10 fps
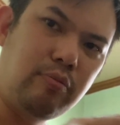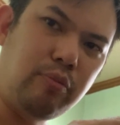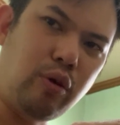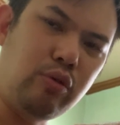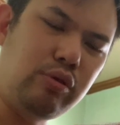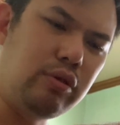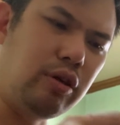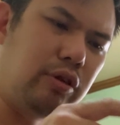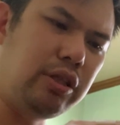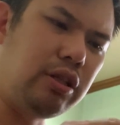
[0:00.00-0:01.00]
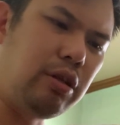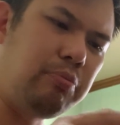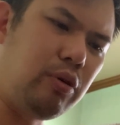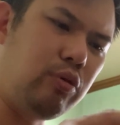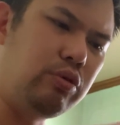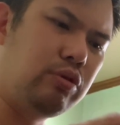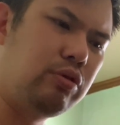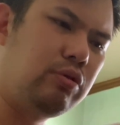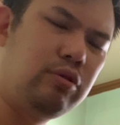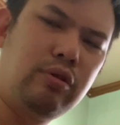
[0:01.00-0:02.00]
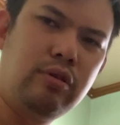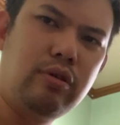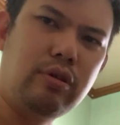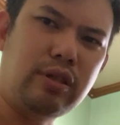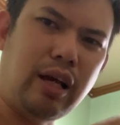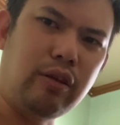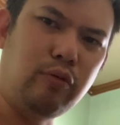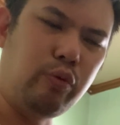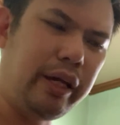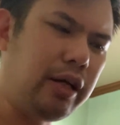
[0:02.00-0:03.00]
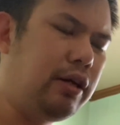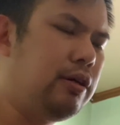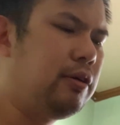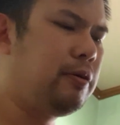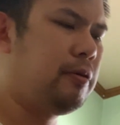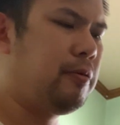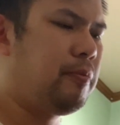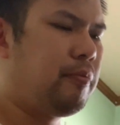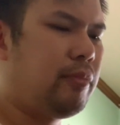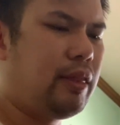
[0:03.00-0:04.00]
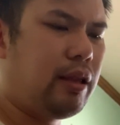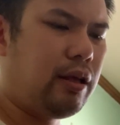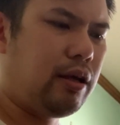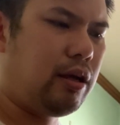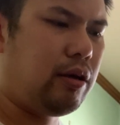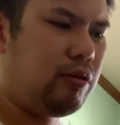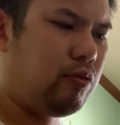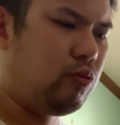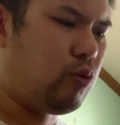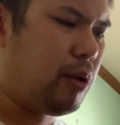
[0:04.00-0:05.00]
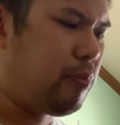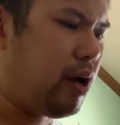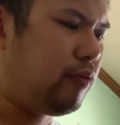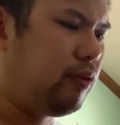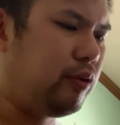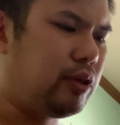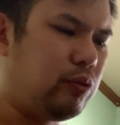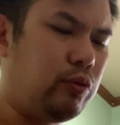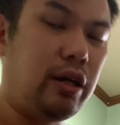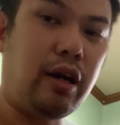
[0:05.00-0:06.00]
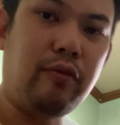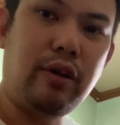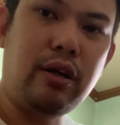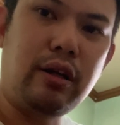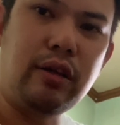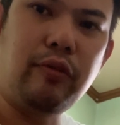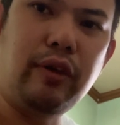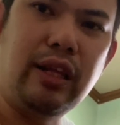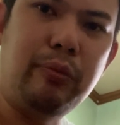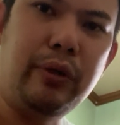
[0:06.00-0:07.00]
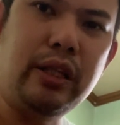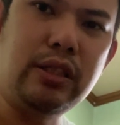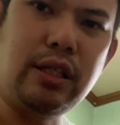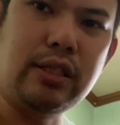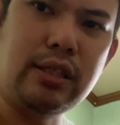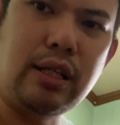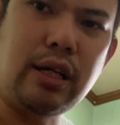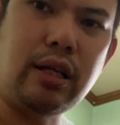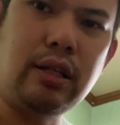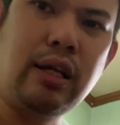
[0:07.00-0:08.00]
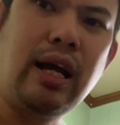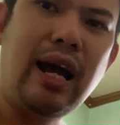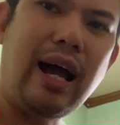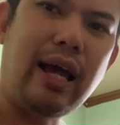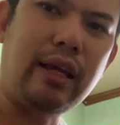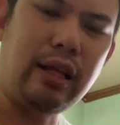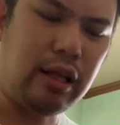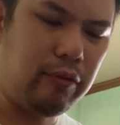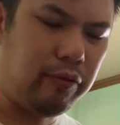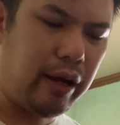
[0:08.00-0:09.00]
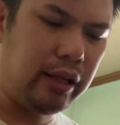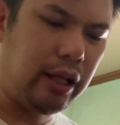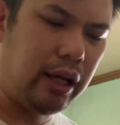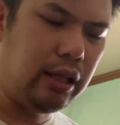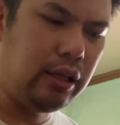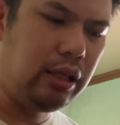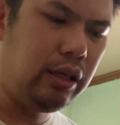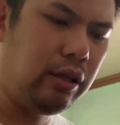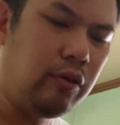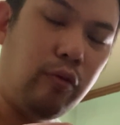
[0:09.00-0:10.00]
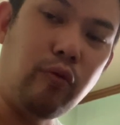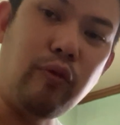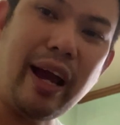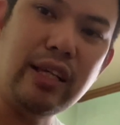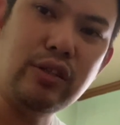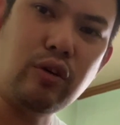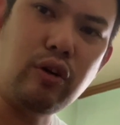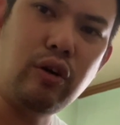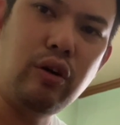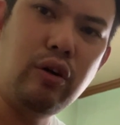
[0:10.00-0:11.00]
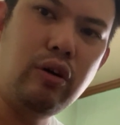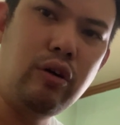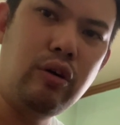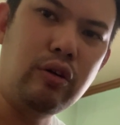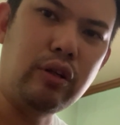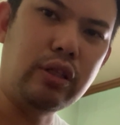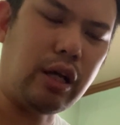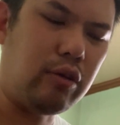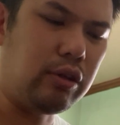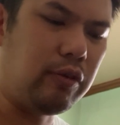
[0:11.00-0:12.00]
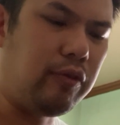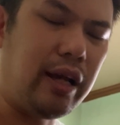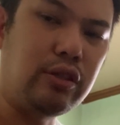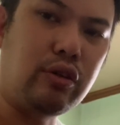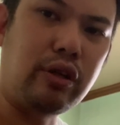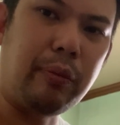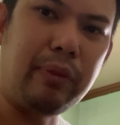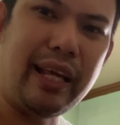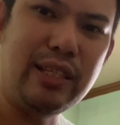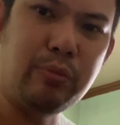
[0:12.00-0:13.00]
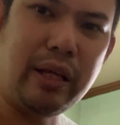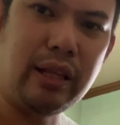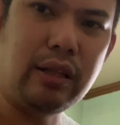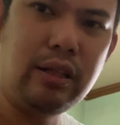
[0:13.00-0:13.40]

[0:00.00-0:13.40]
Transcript: post, the original post is kind of weak. And one backflow that we have here in the Philippines is that I cannot find any visor, this outer visor replacement